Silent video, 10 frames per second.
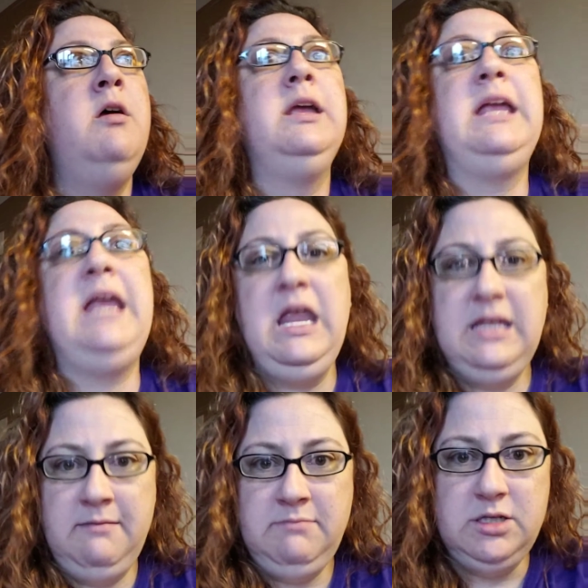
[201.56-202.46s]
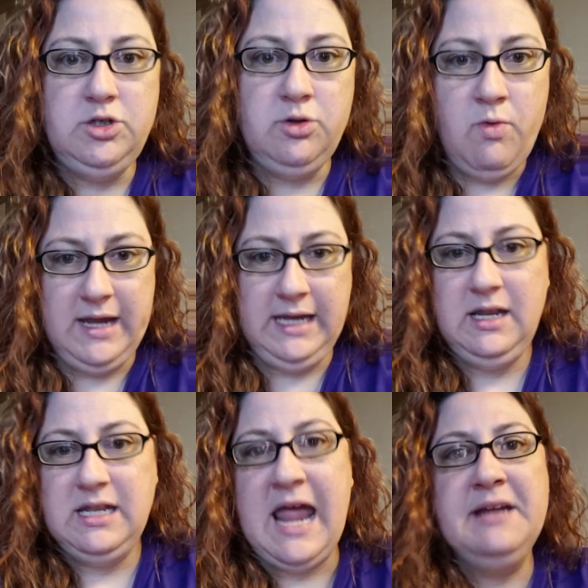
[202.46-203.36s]
get them to
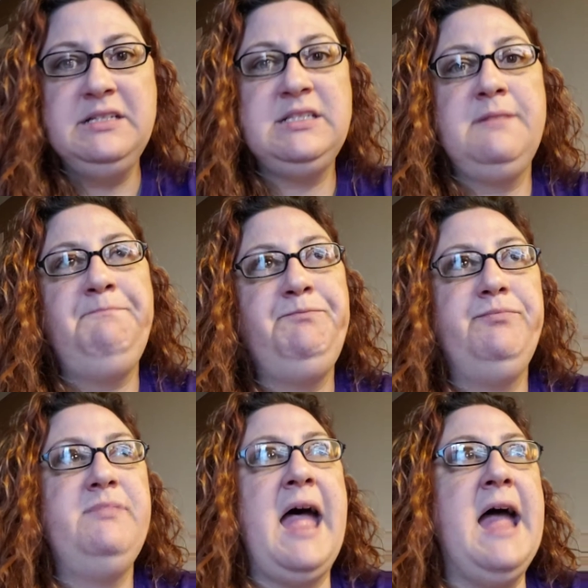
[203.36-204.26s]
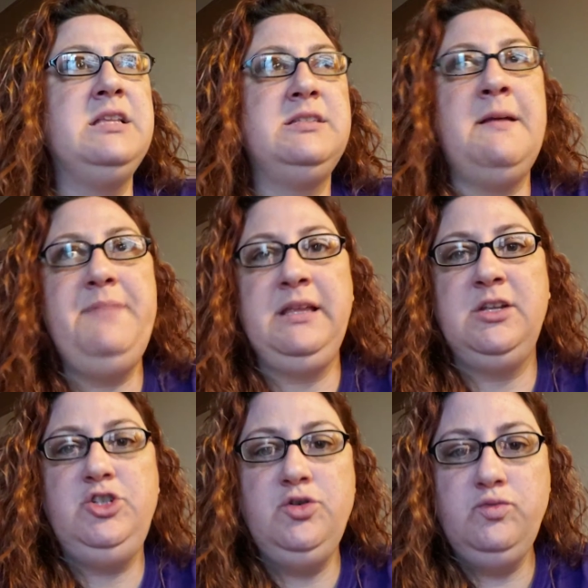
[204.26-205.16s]
join. That's something
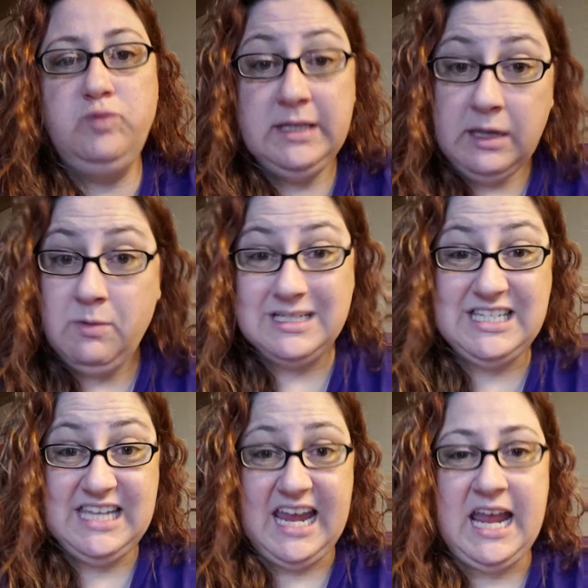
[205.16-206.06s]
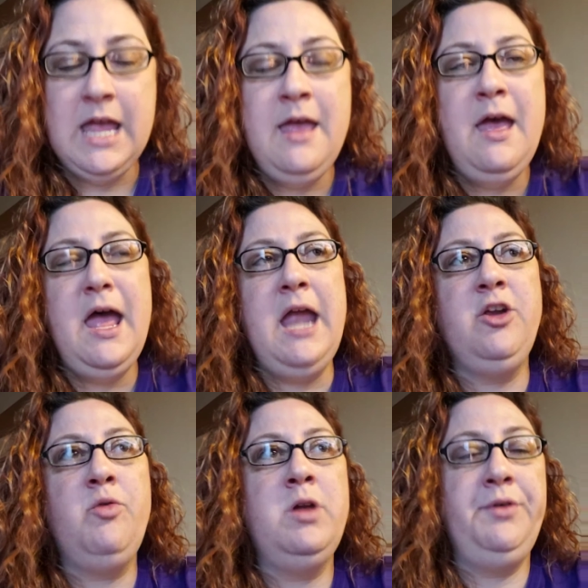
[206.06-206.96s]
that you really want to see, and
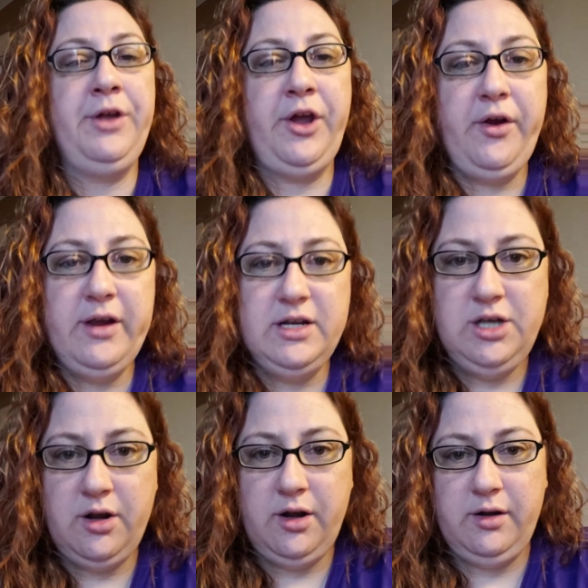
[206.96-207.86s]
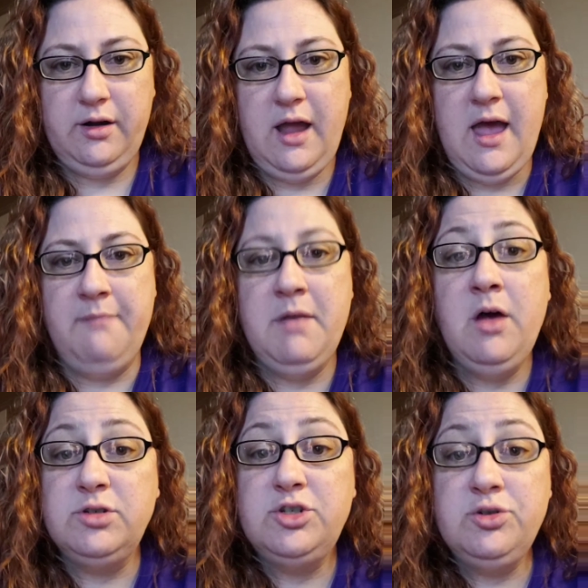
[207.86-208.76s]
you want to encourage your
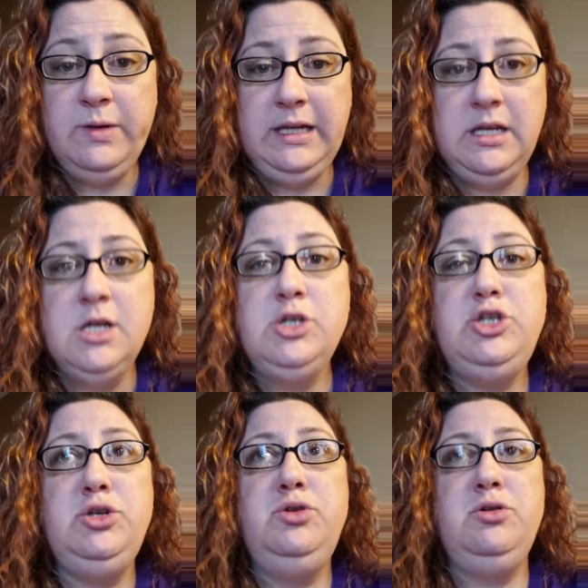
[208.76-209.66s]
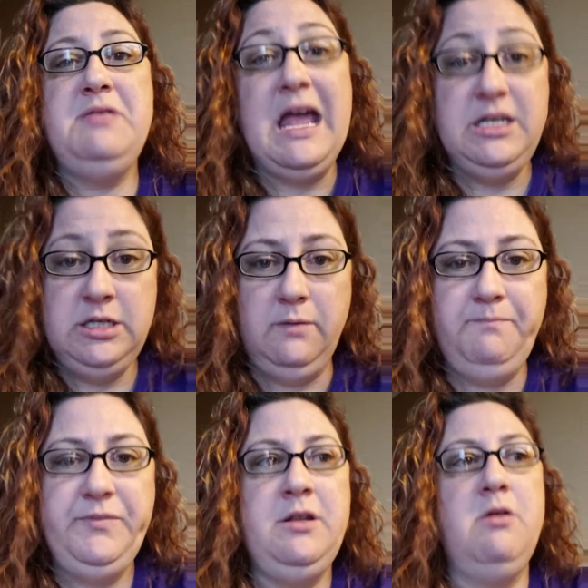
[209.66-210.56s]
host join to do that too.
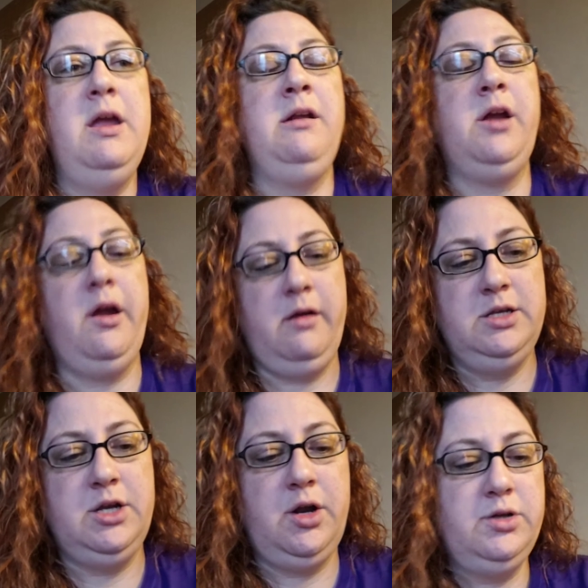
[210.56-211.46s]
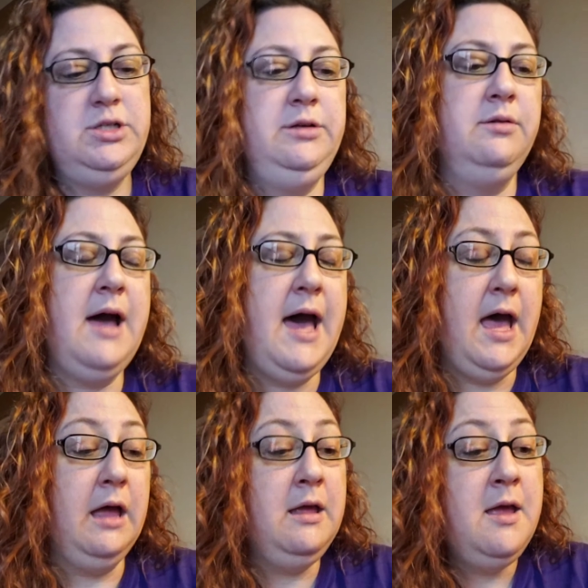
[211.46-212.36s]
Encourage her to
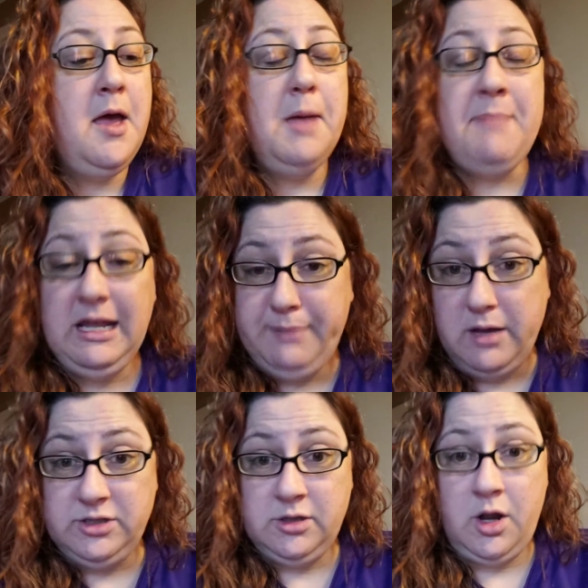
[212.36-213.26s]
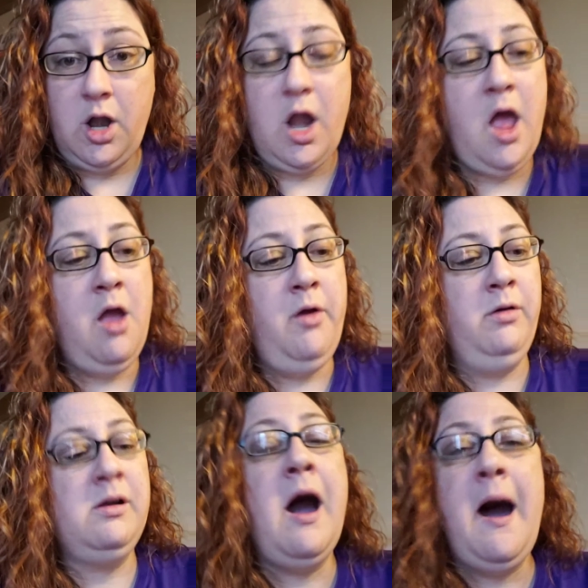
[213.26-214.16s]
make posts on her own,
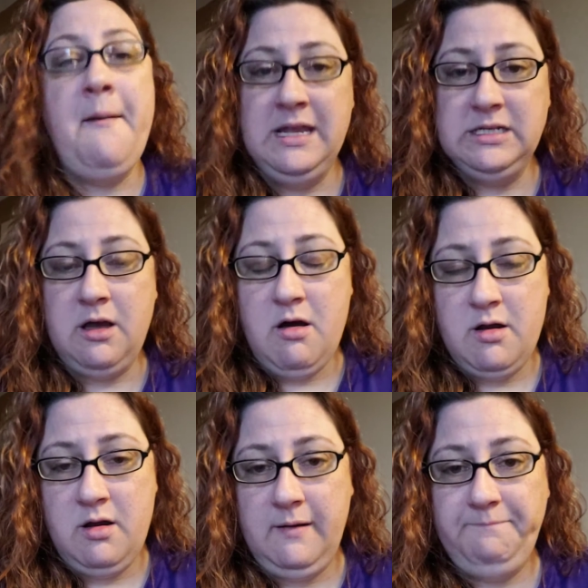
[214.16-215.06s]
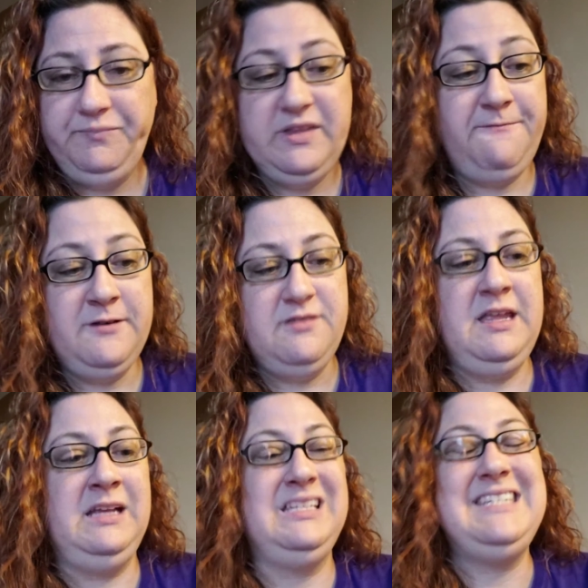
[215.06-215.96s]
comment on different
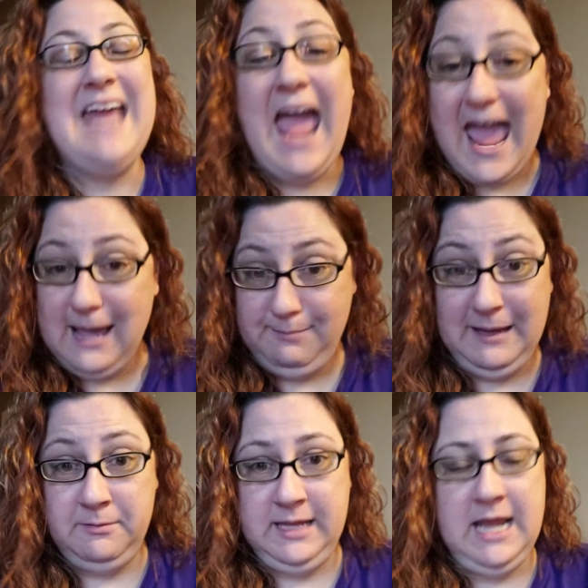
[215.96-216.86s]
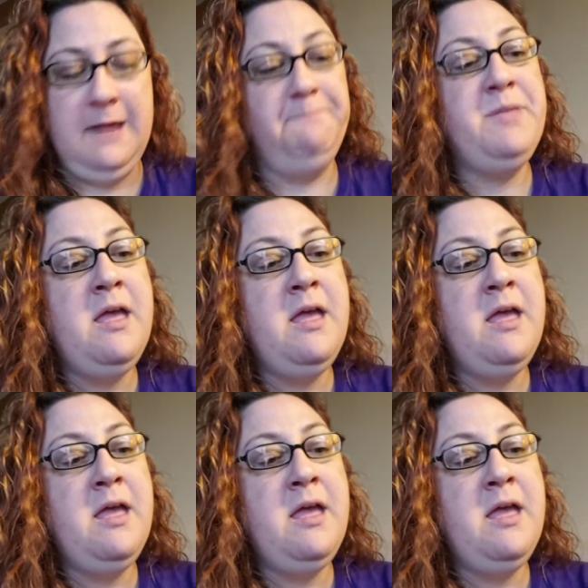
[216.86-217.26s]
things, tag people in them.